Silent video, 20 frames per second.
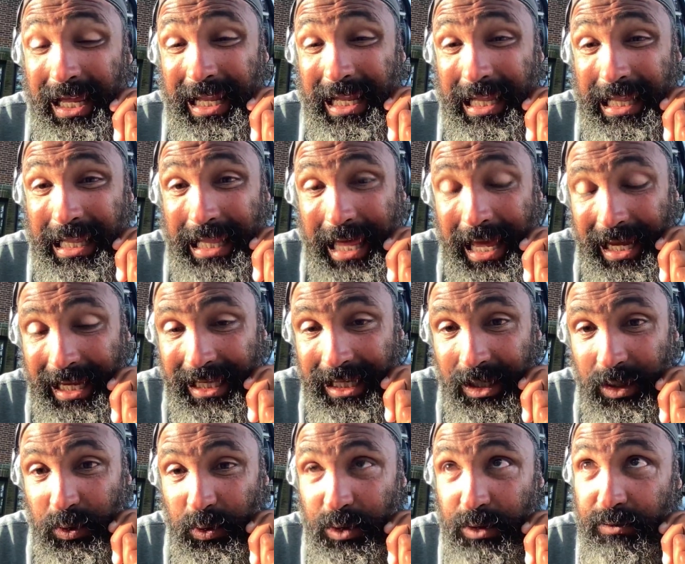
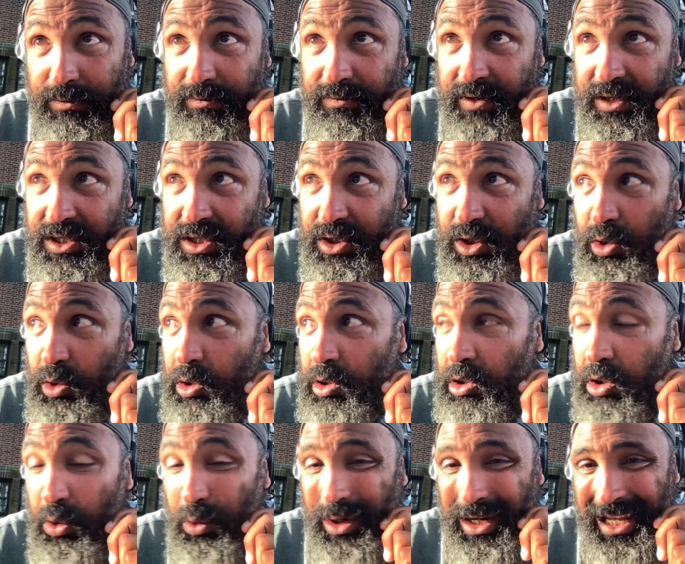lacking or deficient or
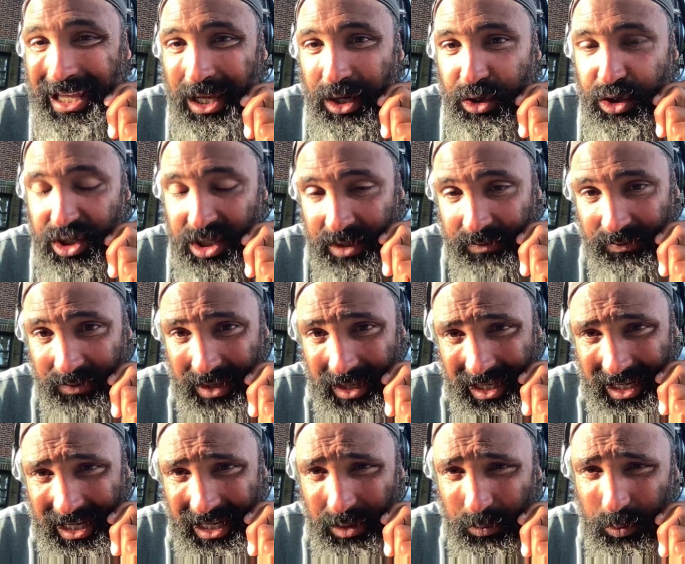low in energy
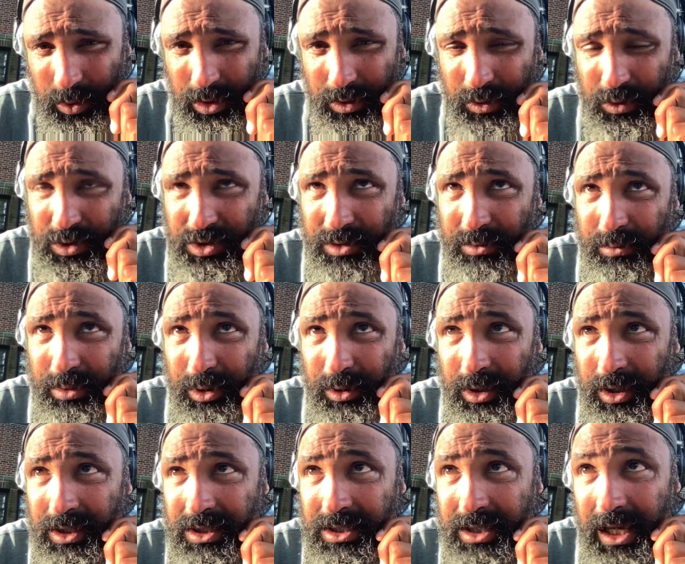in any one of those
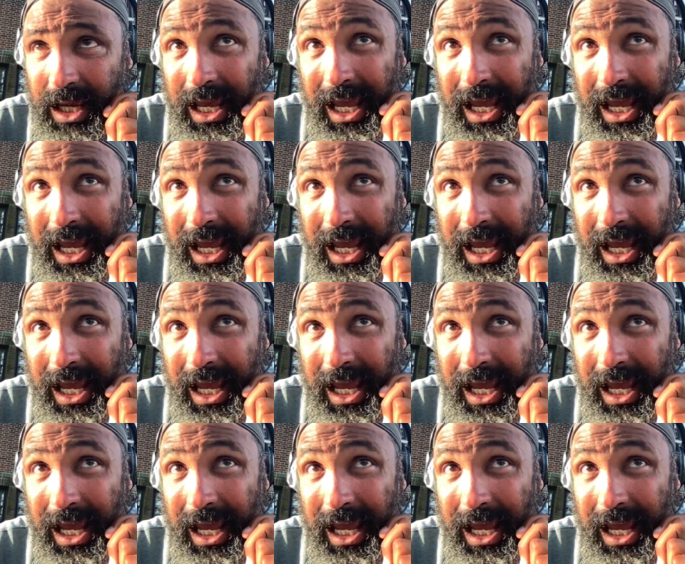components.